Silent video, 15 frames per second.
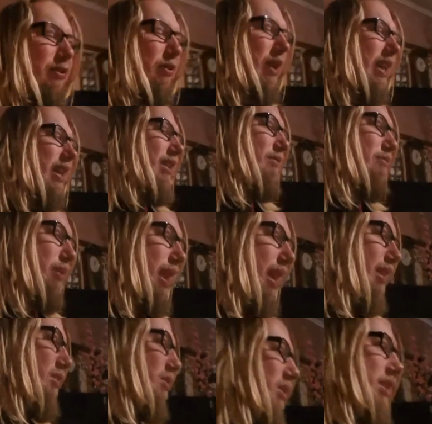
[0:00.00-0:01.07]
weird
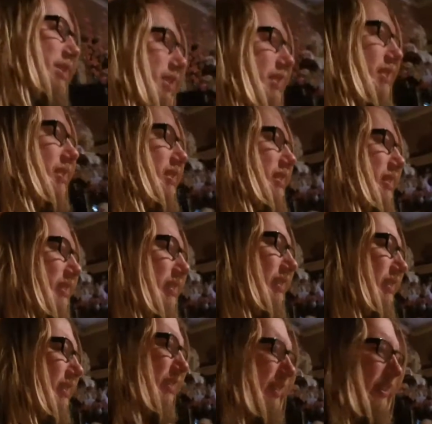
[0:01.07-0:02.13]
plug noises.
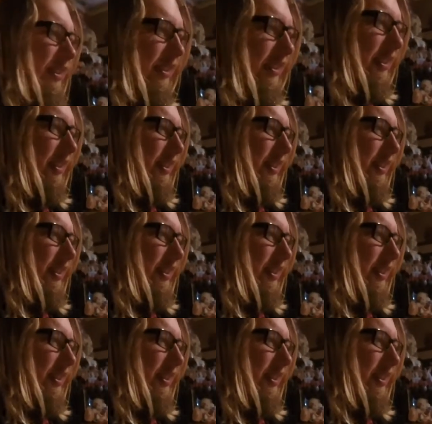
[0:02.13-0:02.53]
I need